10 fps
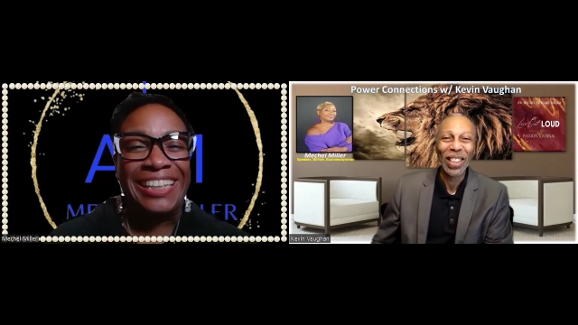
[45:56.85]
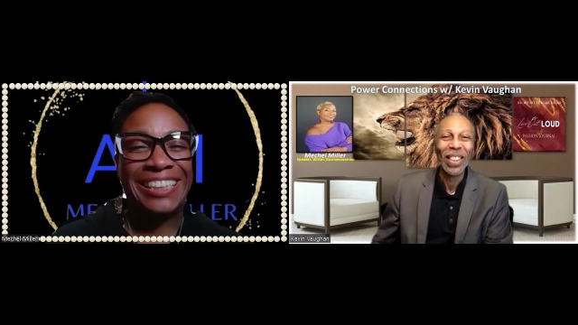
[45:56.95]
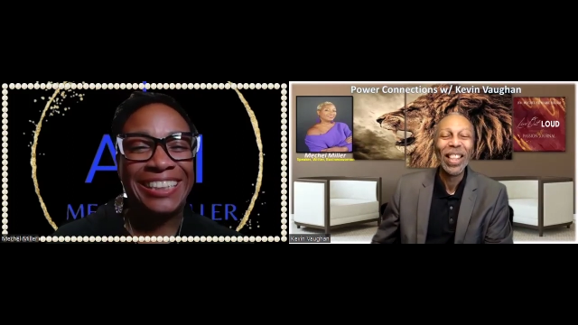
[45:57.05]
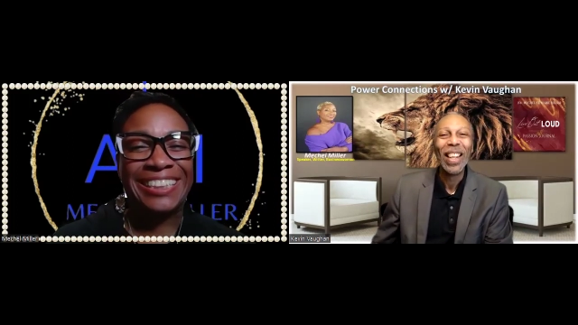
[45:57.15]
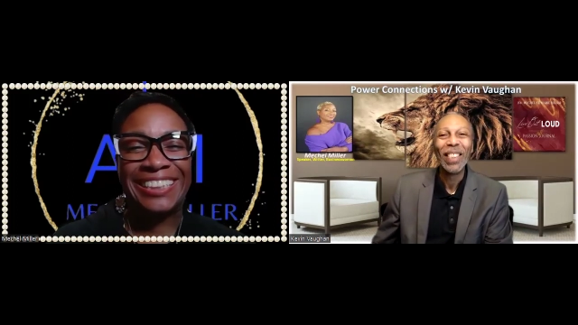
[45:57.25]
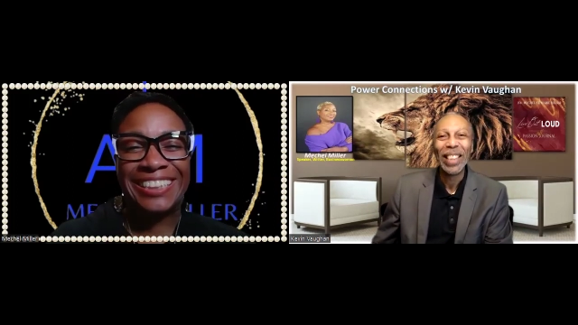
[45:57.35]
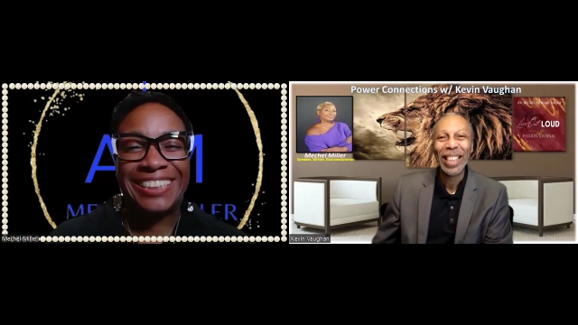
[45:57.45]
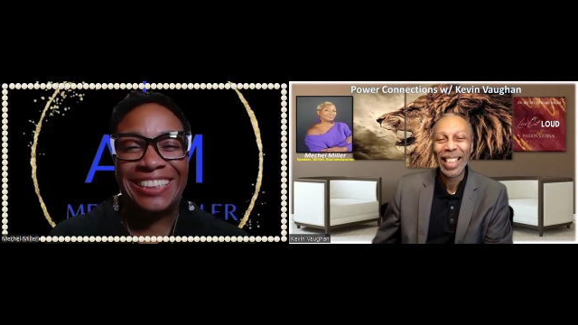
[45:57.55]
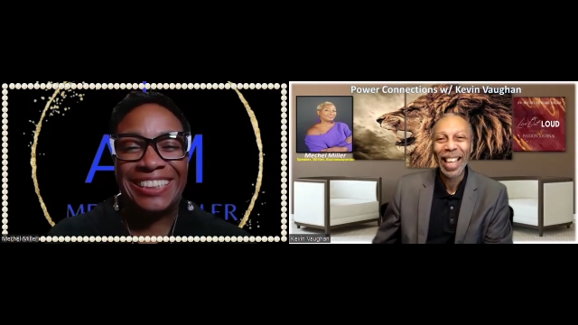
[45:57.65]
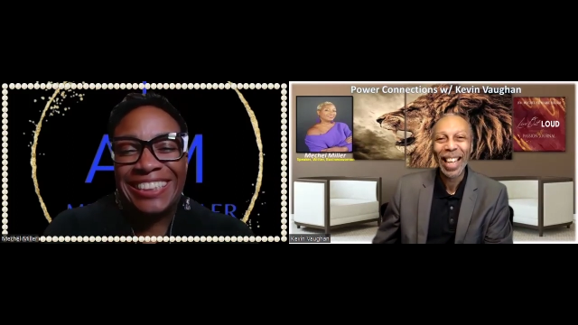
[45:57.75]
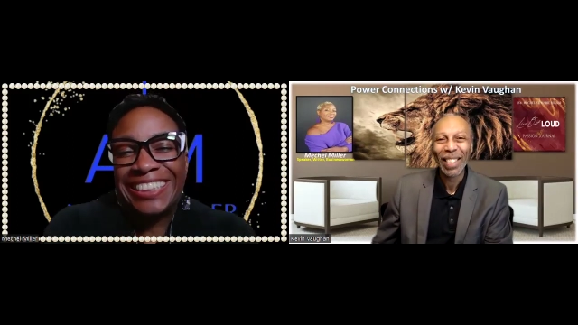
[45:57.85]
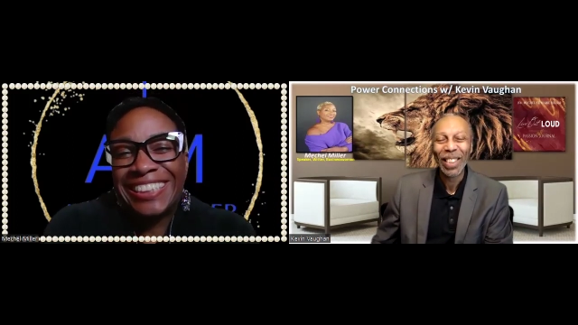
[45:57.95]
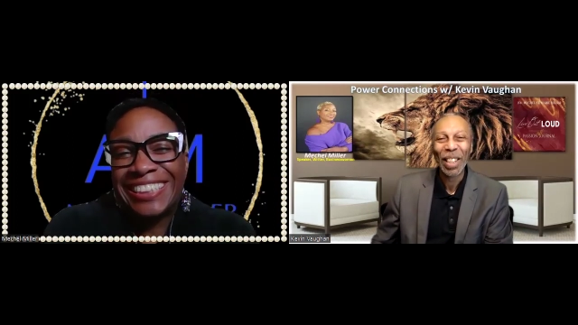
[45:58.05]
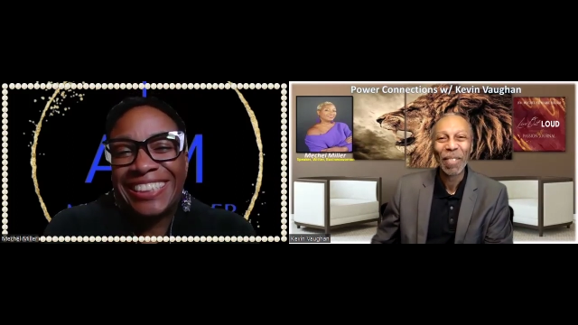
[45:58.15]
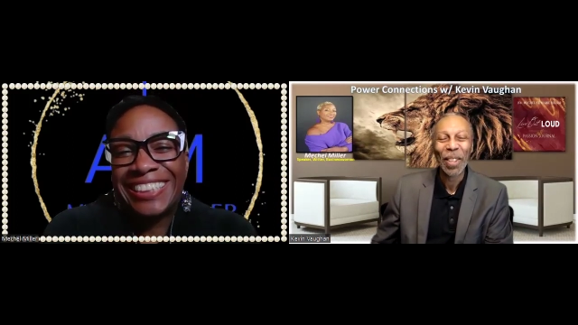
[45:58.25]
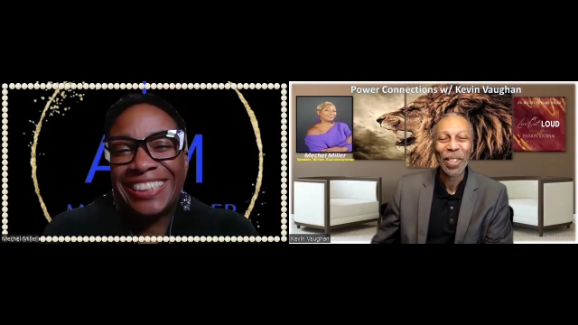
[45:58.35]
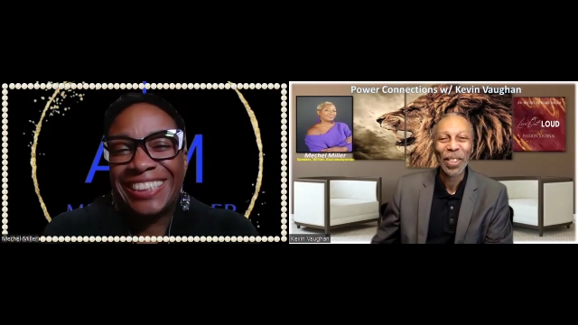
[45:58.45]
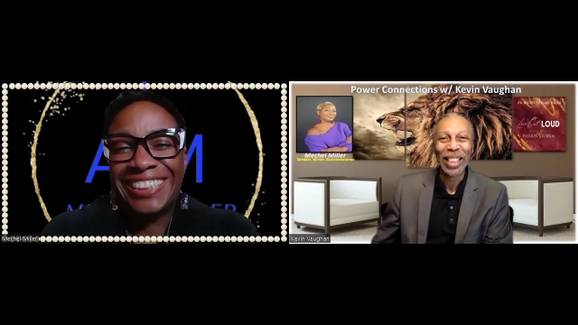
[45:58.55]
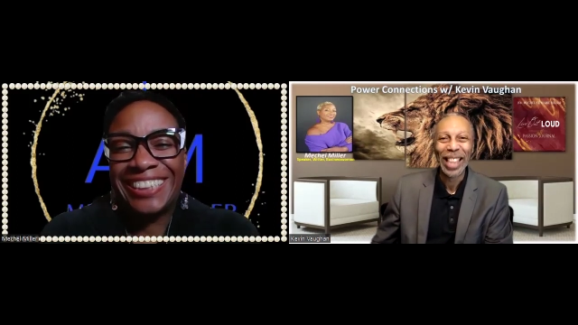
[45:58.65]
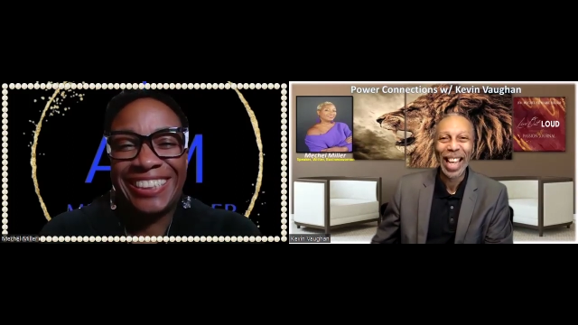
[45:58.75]
Speaker 1: so we did uh, did a
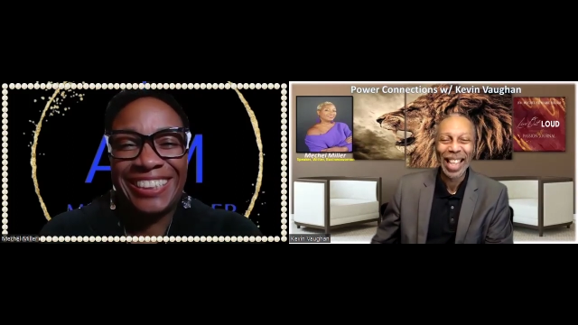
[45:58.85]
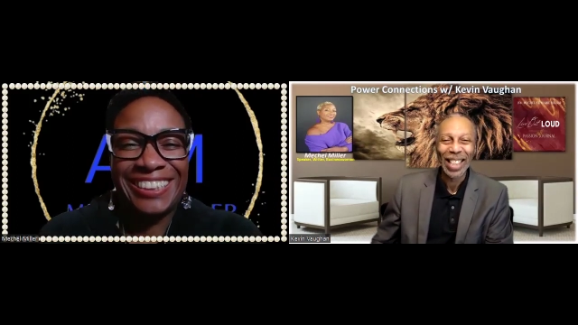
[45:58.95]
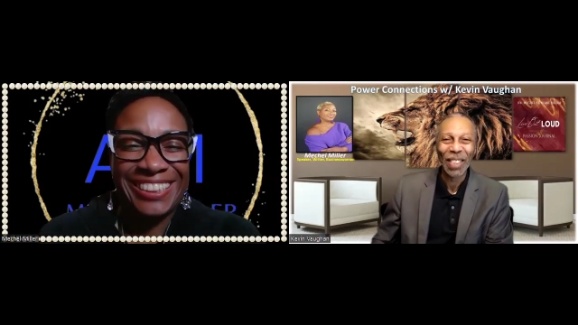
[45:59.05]
virtual today.